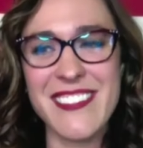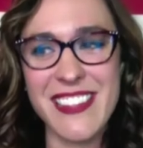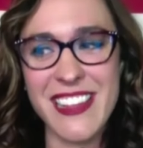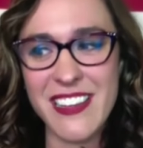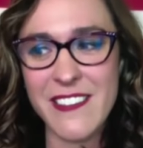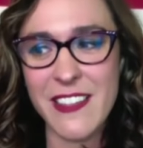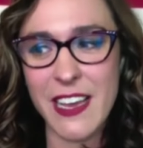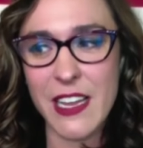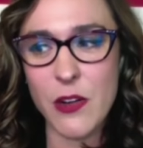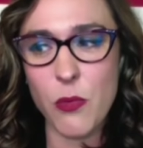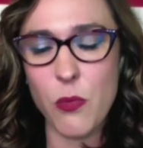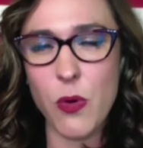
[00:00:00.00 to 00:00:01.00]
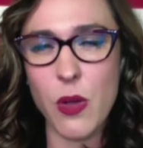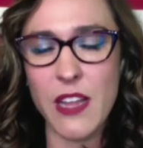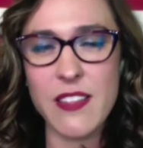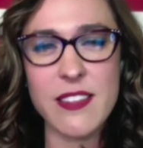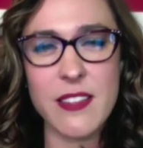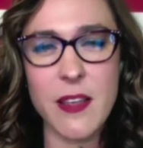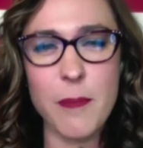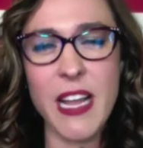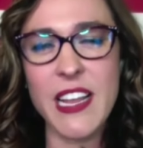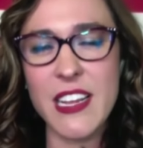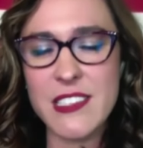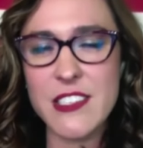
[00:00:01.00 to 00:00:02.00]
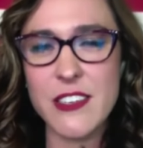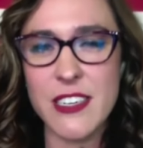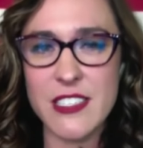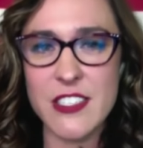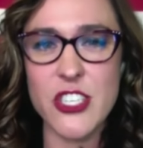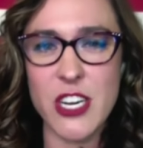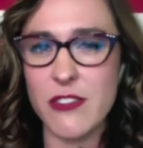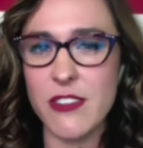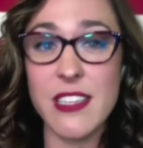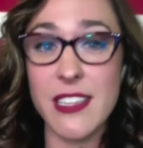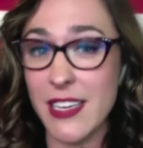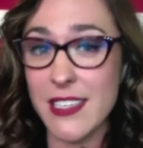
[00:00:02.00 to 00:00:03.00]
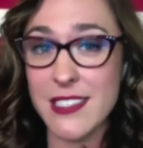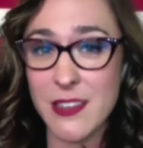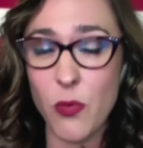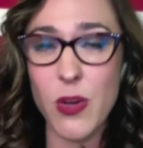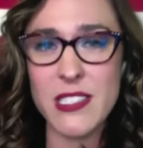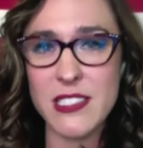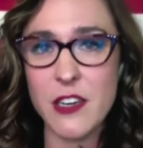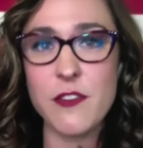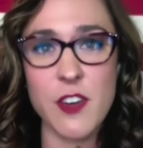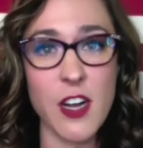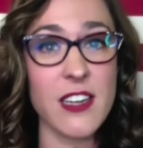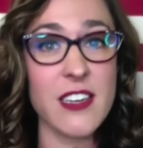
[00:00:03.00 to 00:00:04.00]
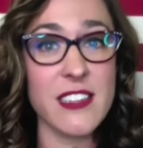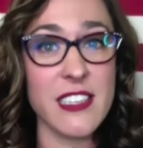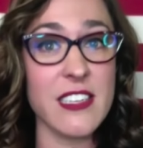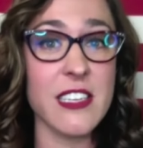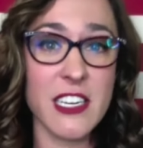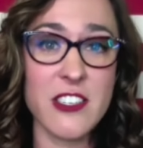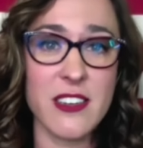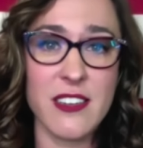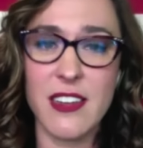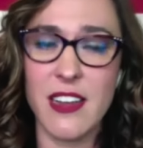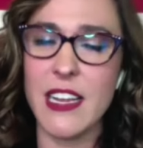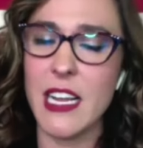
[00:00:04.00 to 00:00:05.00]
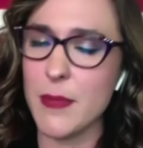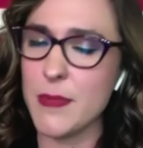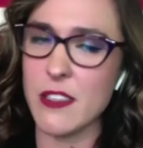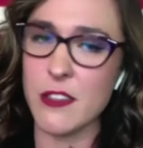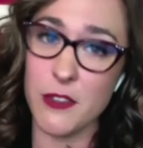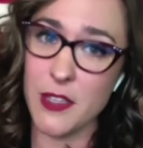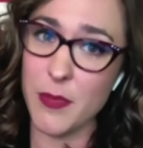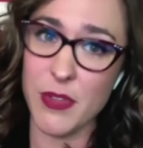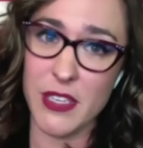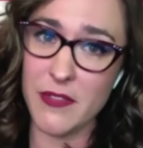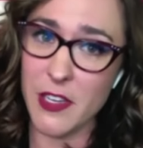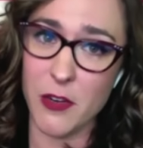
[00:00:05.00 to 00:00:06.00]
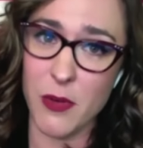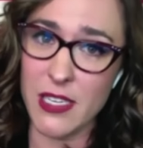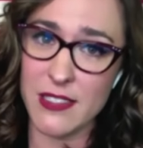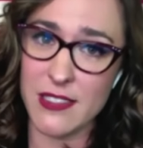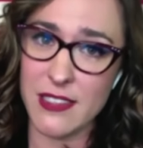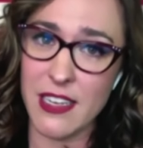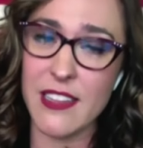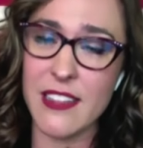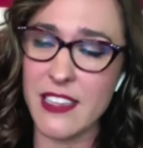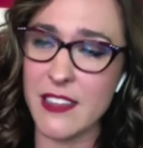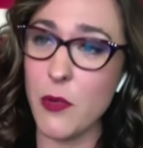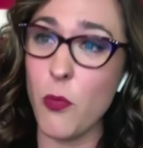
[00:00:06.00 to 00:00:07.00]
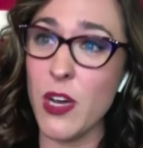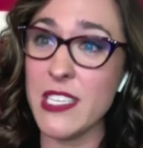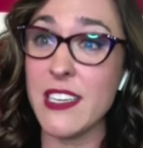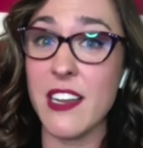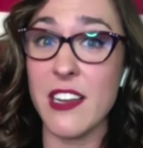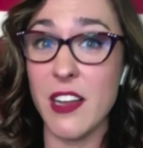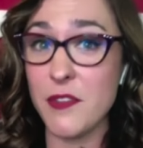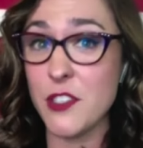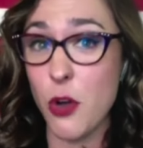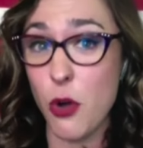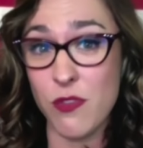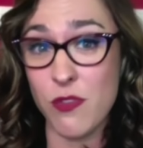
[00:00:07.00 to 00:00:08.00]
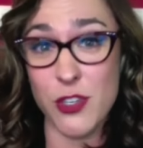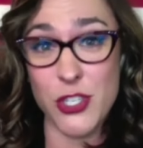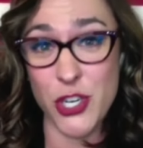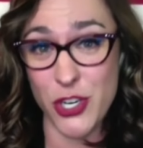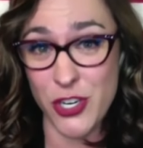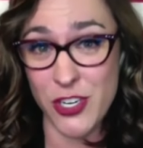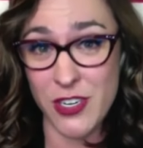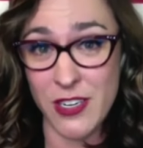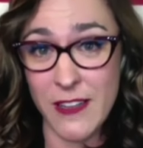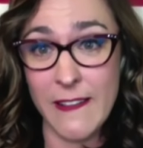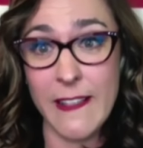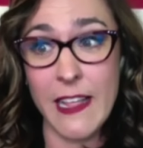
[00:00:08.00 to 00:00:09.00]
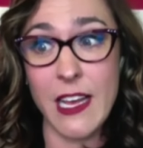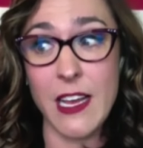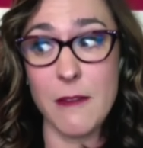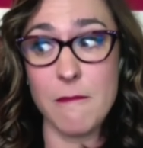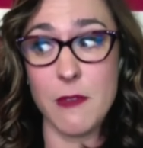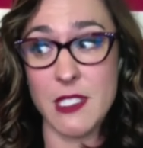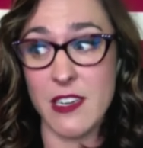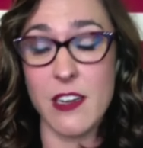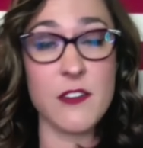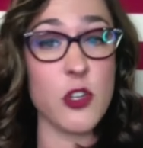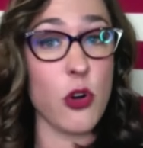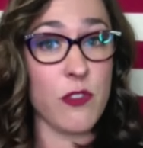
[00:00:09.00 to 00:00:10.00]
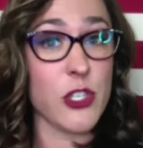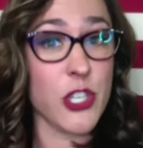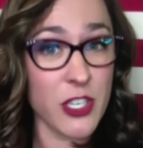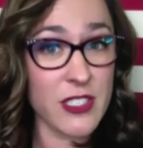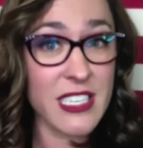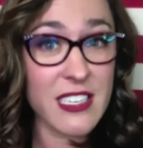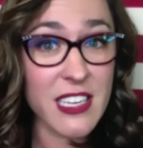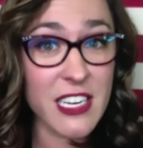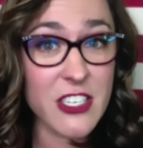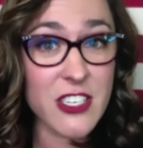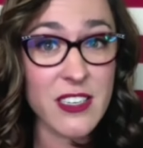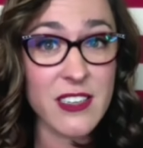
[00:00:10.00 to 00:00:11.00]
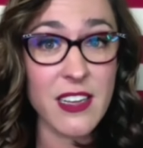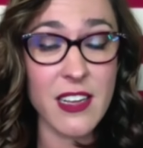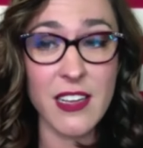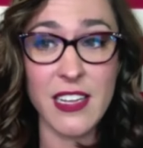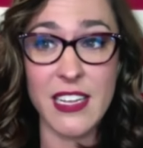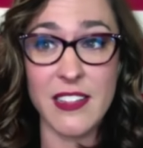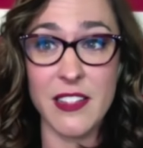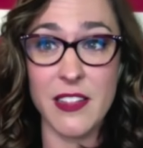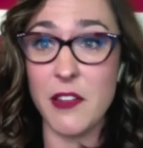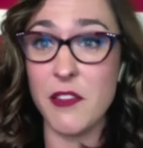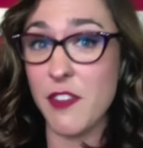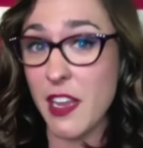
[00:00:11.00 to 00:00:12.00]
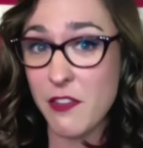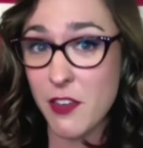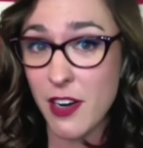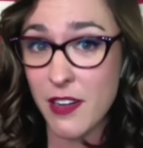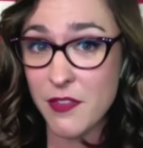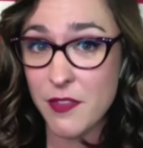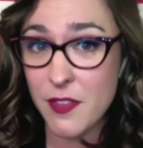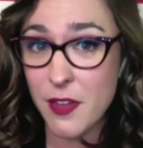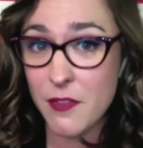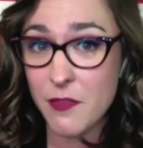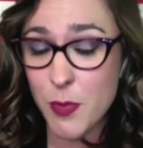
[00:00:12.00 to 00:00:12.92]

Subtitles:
And I think that My answer is generally this. Was there fraud in the election? I absolutely believe there was. I think, was it enough to overturn the election in favor of